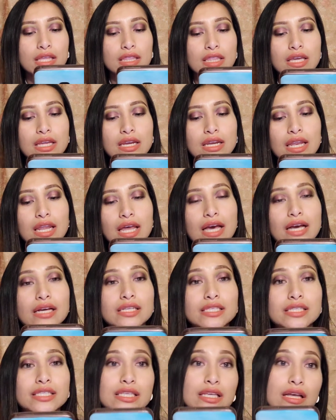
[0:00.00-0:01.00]
The
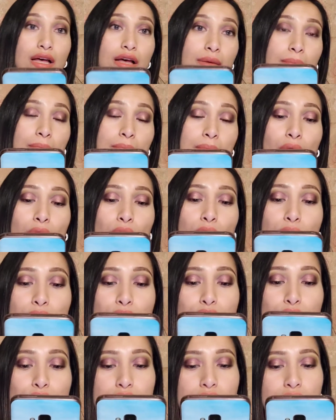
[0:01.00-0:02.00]
next
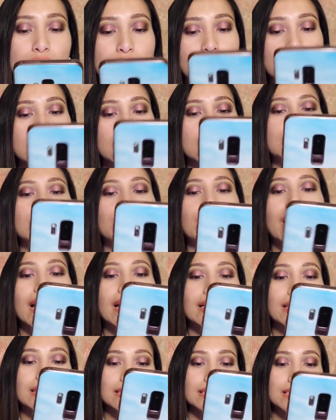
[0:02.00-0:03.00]
post is by
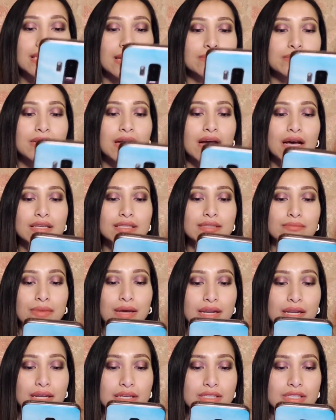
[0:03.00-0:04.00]
Adept
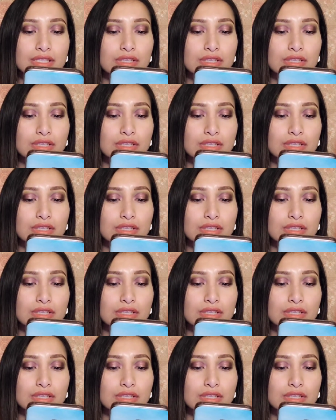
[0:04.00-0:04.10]
Cosmetics,